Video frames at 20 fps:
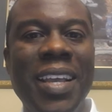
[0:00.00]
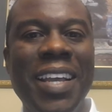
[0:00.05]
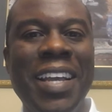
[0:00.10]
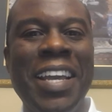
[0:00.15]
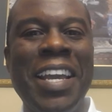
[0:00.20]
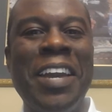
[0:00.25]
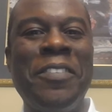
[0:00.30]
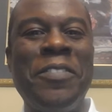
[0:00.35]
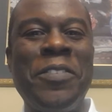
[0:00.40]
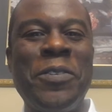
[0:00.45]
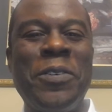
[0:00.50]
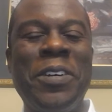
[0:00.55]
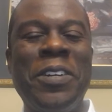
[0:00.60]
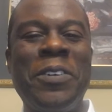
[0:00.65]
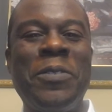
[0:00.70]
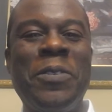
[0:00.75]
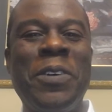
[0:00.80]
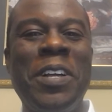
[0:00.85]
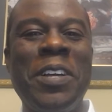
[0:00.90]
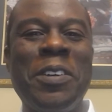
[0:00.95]
Hey everyone, and
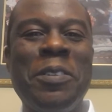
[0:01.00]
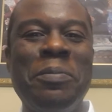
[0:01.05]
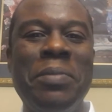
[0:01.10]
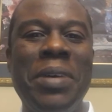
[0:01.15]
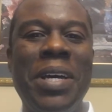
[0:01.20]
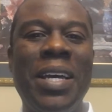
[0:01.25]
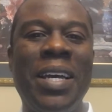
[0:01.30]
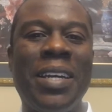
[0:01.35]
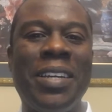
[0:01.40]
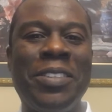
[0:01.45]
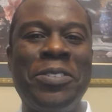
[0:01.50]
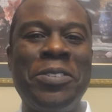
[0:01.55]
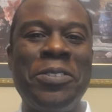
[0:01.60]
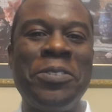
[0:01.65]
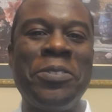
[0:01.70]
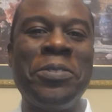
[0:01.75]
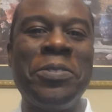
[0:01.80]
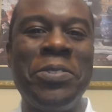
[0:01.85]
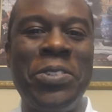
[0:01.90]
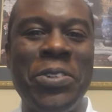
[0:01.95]
welcome back
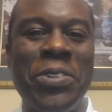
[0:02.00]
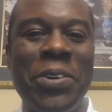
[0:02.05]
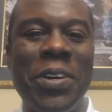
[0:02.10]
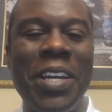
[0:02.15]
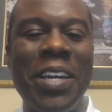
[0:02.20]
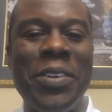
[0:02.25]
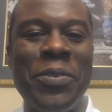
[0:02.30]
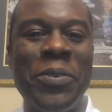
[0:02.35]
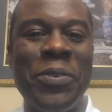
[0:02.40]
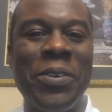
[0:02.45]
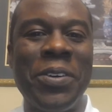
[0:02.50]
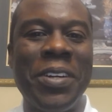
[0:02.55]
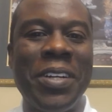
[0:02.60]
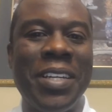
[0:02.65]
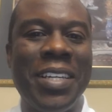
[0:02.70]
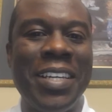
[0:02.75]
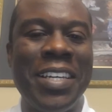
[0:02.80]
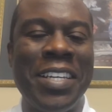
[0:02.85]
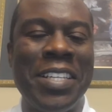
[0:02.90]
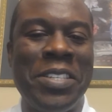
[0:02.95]
to Joy at Work.
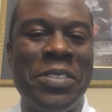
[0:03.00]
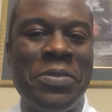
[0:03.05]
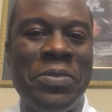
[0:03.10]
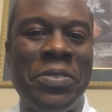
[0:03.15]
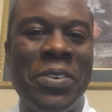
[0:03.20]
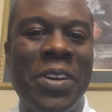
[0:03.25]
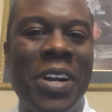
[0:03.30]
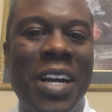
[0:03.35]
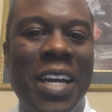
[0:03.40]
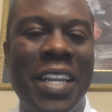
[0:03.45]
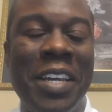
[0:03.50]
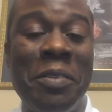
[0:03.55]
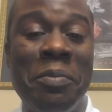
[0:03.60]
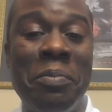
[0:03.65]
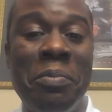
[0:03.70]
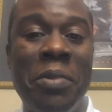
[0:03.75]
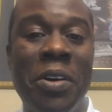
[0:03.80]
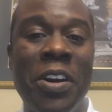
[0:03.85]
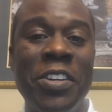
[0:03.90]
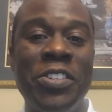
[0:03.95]
It's Friday,
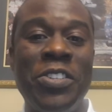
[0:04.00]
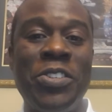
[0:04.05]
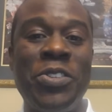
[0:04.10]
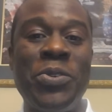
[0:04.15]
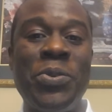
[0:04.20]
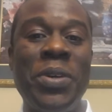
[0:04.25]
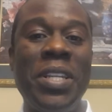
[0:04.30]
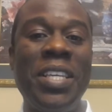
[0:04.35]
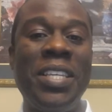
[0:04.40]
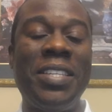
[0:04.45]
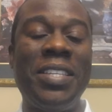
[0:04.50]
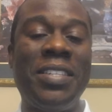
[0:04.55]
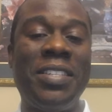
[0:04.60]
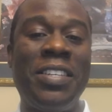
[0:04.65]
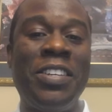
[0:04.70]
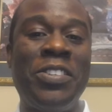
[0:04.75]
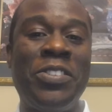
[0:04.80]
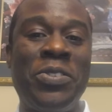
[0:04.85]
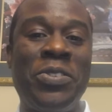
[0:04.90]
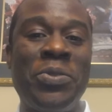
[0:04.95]
March
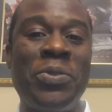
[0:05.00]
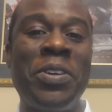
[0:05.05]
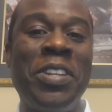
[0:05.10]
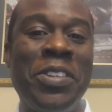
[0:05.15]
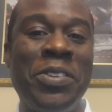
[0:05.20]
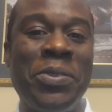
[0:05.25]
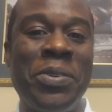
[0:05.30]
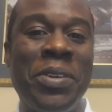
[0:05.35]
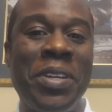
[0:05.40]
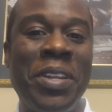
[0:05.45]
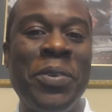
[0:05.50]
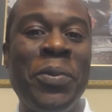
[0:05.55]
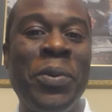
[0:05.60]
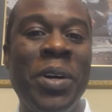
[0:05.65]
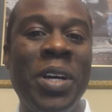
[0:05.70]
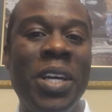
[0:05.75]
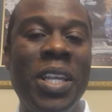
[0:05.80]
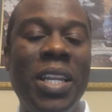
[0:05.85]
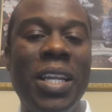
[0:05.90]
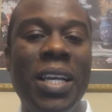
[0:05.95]
26,
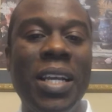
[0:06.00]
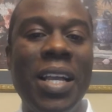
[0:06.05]
2021.